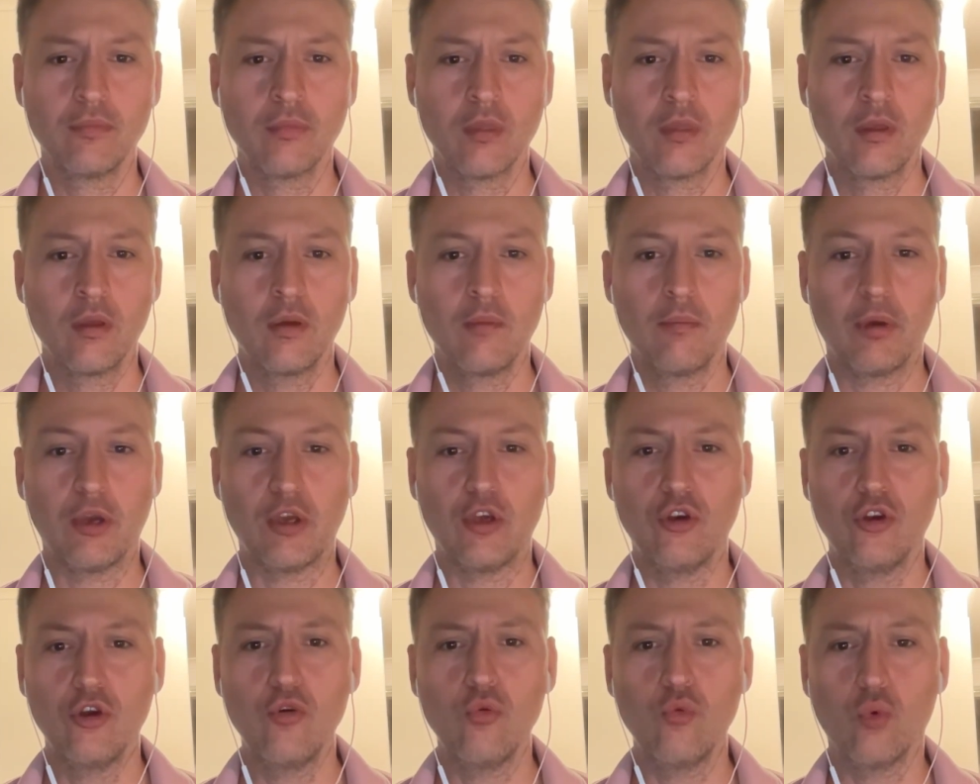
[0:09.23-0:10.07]
But you
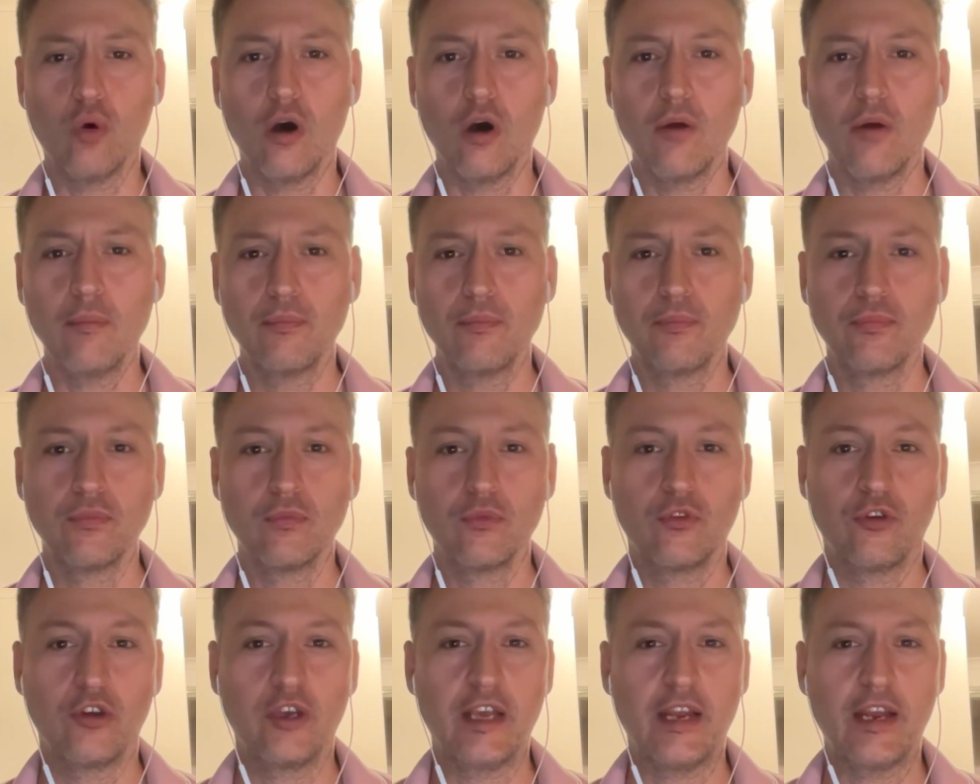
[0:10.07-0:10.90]
know what?
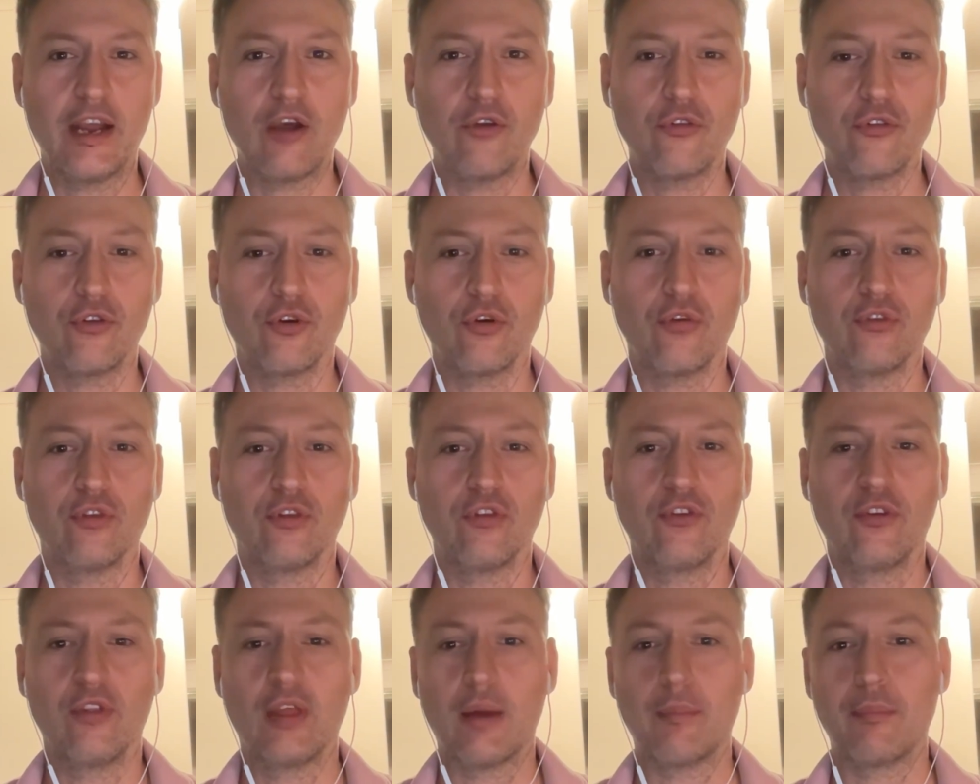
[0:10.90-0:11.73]
To get ourselves
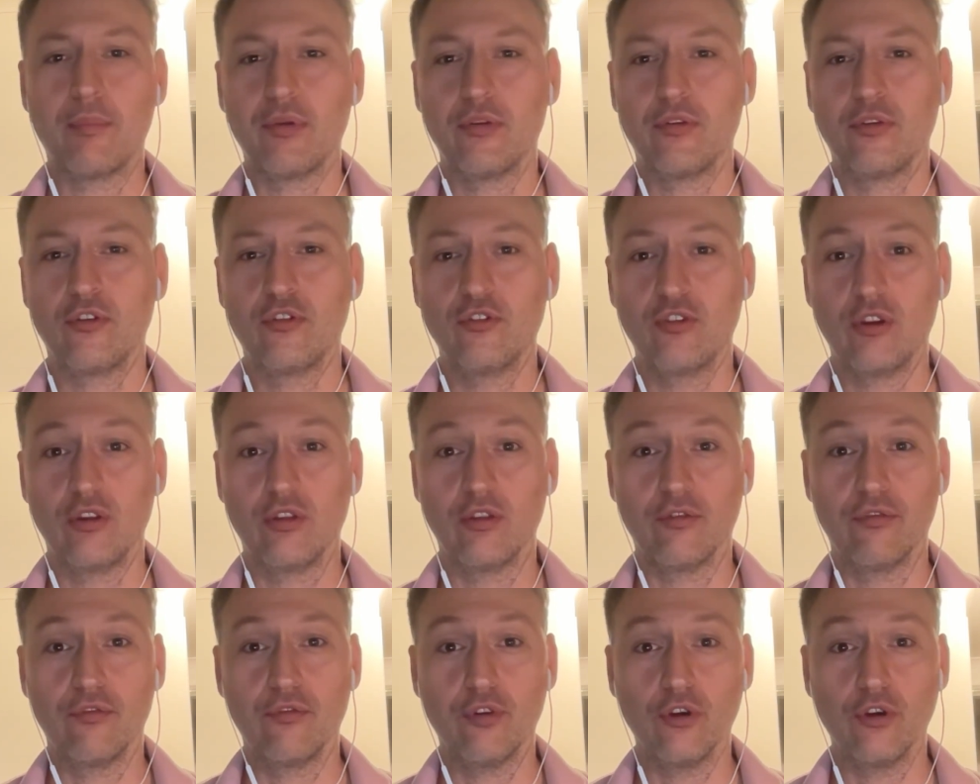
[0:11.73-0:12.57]
into that position in the
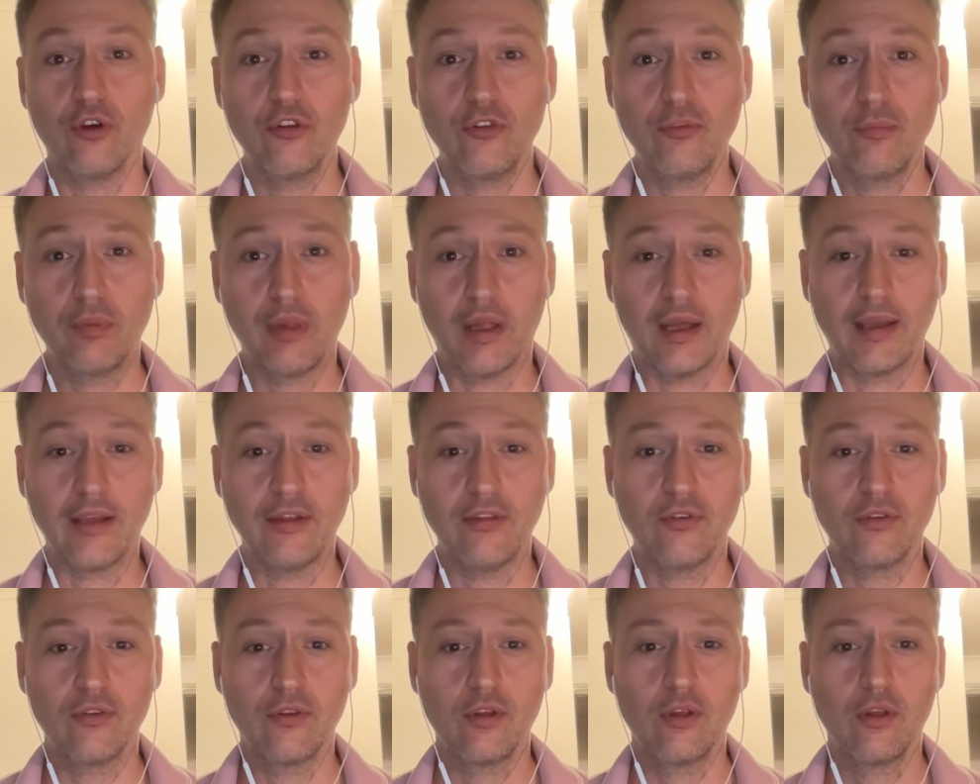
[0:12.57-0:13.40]
first
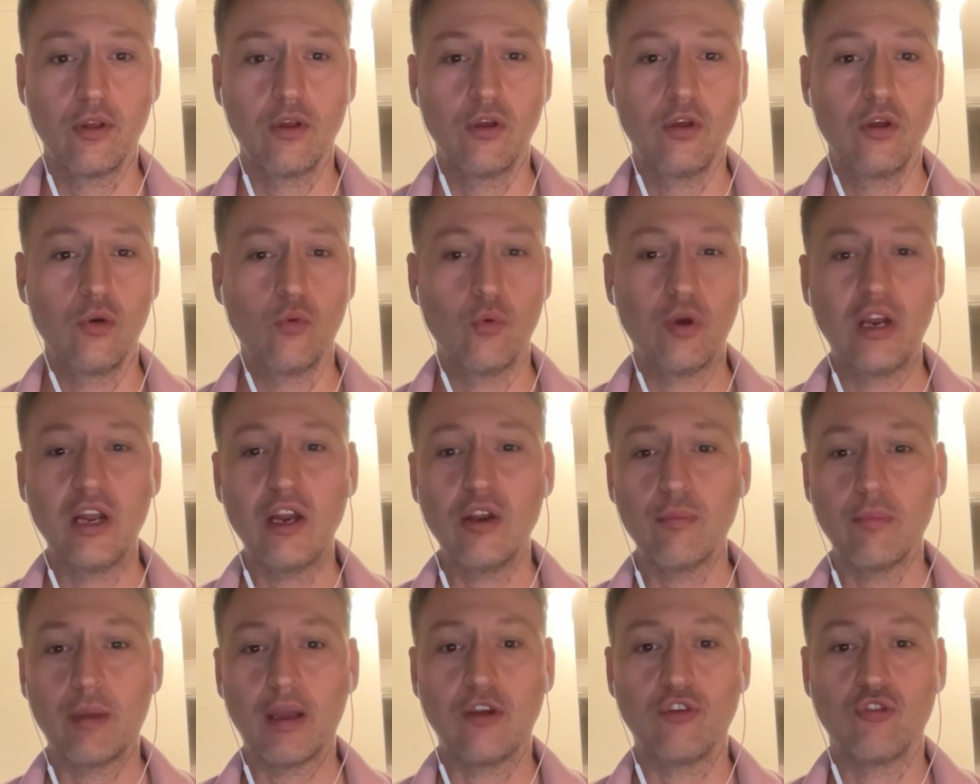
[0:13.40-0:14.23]
place, we need to
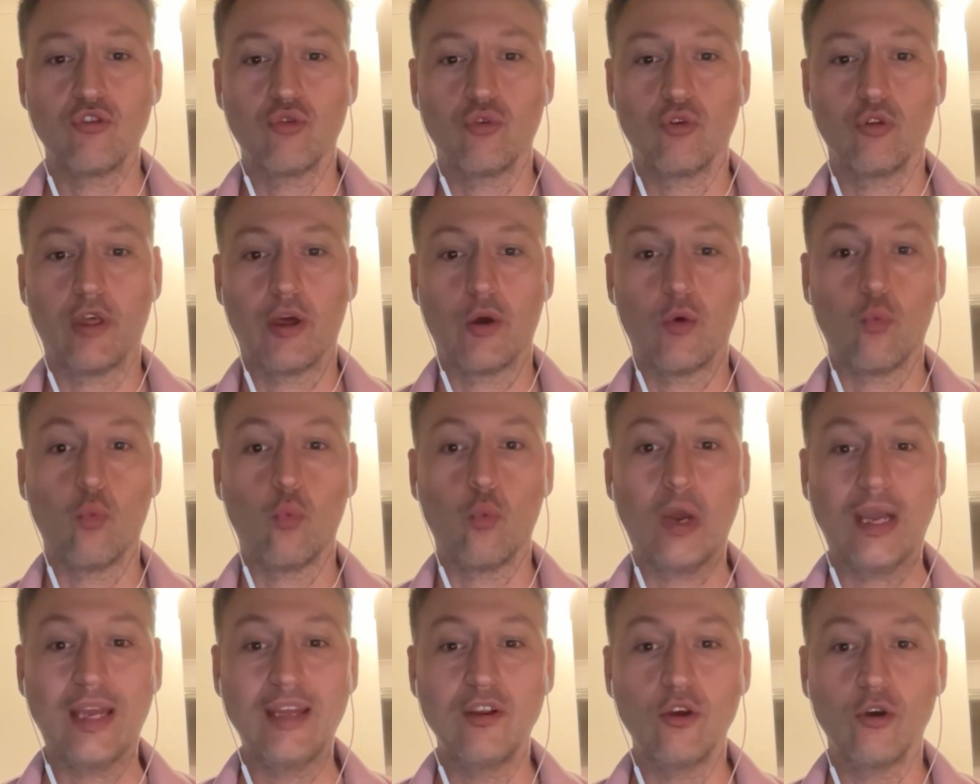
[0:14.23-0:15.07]
make sure that
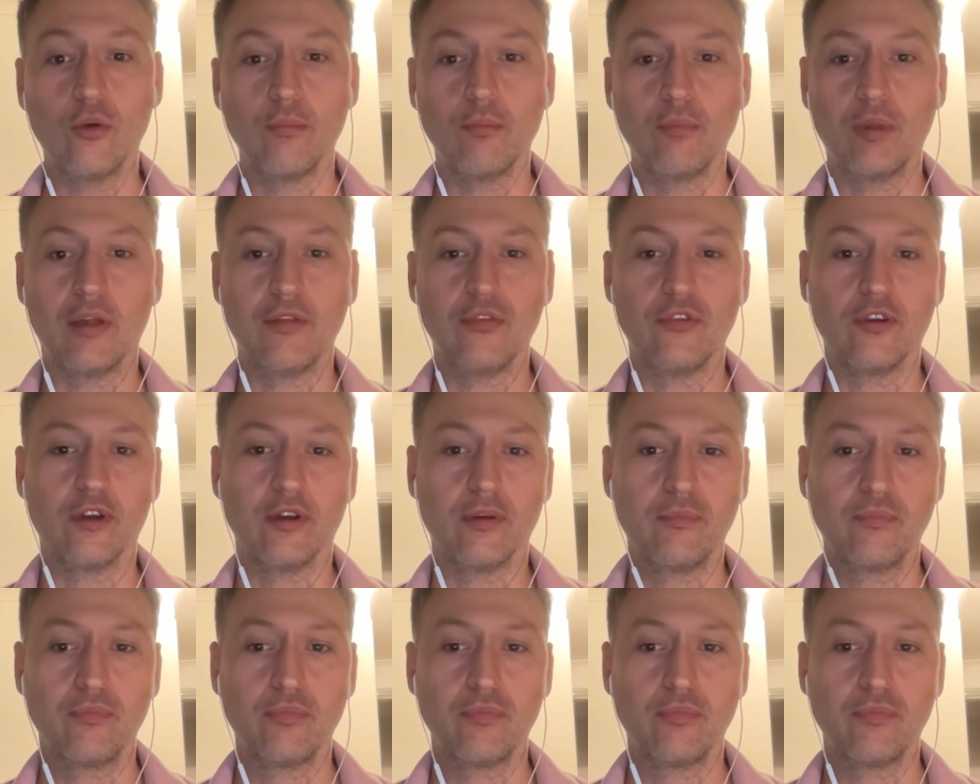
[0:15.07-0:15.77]
we don't blunder,